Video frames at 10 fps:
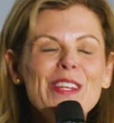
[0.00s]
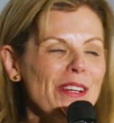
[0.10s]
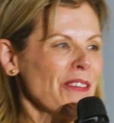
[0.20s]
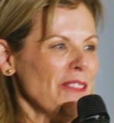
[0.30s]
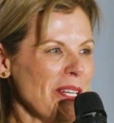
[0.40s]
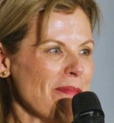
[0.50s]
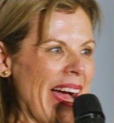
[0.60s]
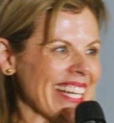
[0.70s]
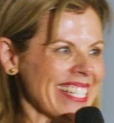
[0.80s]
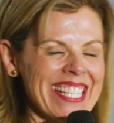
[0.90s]
Your
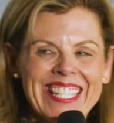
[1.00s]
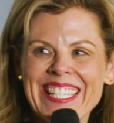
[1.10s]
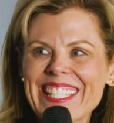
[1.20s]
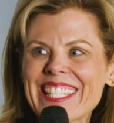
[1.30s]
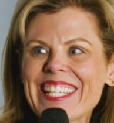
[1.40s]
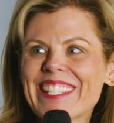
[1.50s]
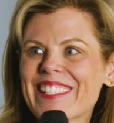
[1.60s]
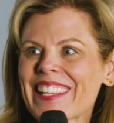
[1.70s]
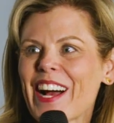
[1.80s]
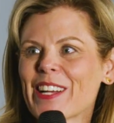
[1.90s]
feedback assistant
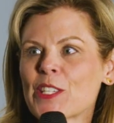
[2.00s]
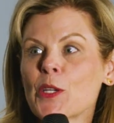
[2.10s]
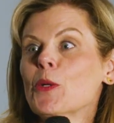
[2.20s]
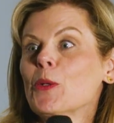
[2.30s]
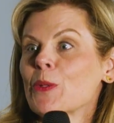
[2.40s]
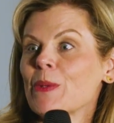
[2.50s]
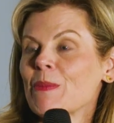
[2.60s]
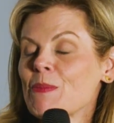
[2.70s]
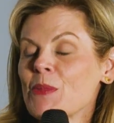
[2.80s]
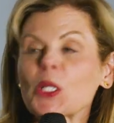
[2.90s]
is too
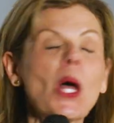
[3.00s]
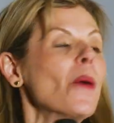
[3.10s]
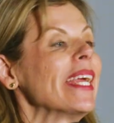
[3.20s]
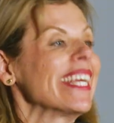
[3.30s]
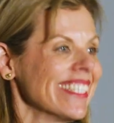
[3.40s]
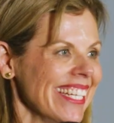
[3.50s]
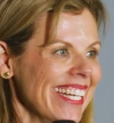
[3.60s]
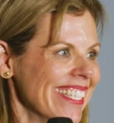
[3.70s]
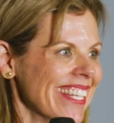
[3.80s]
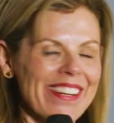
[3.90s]
glowing
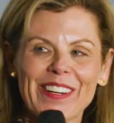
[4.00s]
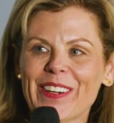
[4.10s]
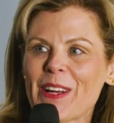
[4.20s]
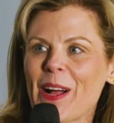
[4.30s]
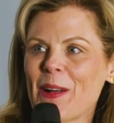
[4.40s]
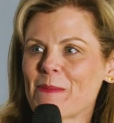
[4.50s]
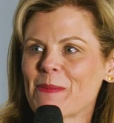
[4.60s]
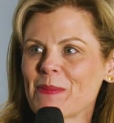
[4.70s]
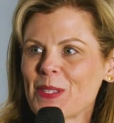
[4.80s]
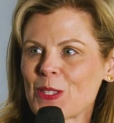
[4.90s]
in their,
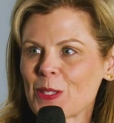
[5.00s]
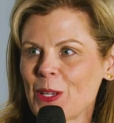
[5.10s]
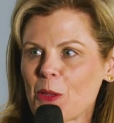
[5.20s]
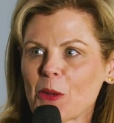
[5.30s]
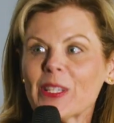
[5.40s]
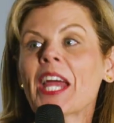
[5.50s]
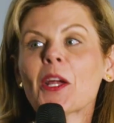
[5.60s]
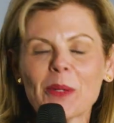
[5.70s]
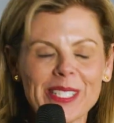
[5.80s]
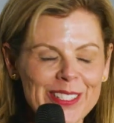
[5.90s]
their
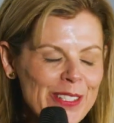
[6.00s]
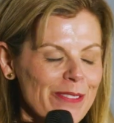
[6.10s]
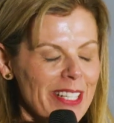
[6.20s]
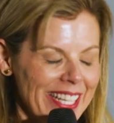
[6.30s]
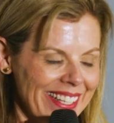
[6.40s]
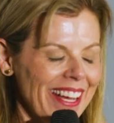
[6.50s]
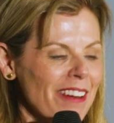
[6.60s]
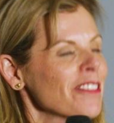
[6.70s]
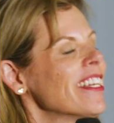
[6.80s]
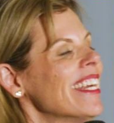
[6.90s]
language, funny
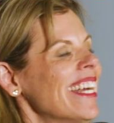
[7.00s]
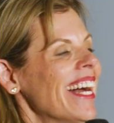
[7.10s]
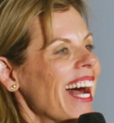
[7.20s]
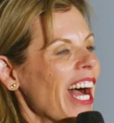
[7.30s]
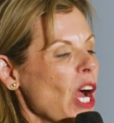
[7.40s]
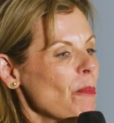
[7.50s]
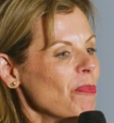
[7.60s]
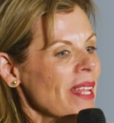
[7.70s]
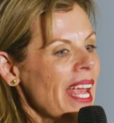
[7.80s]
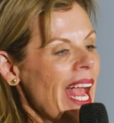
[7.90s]
enough.
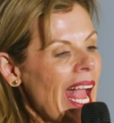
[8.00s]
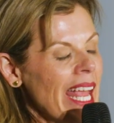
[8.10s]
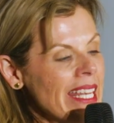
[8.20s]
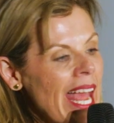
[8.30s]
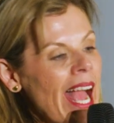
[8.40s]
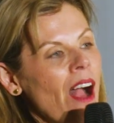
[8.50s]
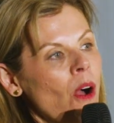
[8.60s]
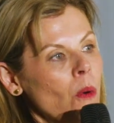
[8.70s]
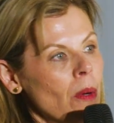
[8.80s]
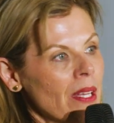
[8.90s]
And
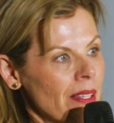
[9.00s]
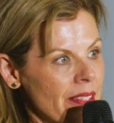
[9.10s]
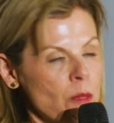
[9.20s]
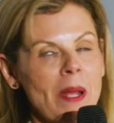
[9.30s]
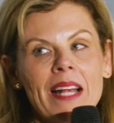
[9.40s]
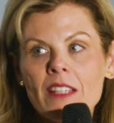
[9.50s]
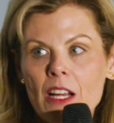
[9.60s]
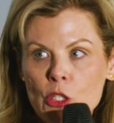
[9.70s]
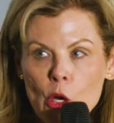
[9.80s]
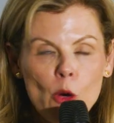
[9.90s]
now, this past
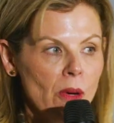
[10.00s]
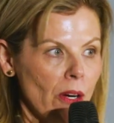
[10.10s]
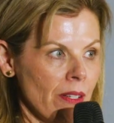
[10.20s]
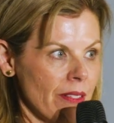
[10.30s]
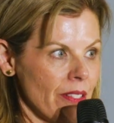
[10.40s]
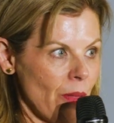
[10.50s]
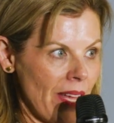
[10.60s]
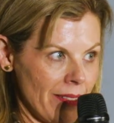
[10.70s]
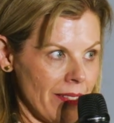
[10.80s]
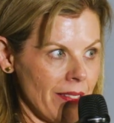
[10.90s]
October, so
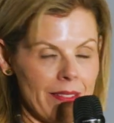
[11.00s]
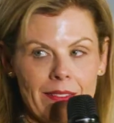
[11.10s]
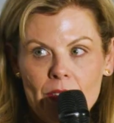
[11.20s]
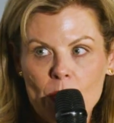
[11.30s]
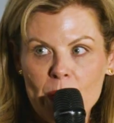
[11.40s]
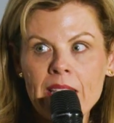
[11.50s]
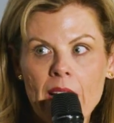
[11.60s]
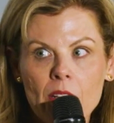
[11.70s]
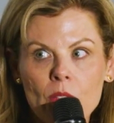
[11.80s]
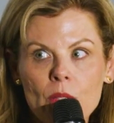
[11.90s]
that's 3
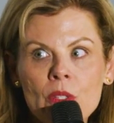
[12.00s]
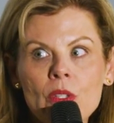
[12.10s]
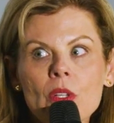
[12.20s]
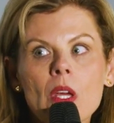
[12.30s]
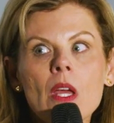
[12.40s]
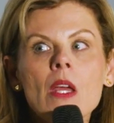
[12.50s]
cycles,